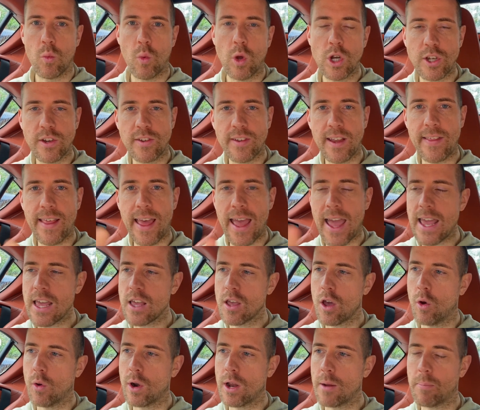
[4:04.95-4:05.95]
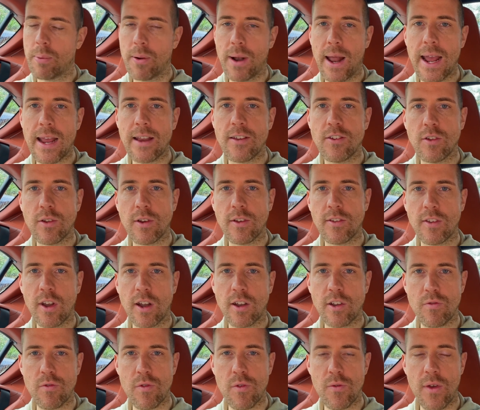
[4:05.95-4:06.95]
Once you set that end goal in place, you can start
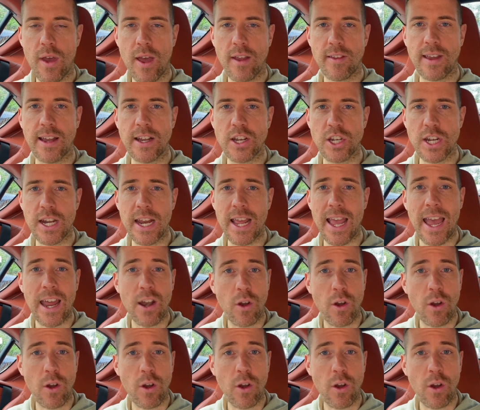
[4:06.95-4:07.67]
to reverse engineer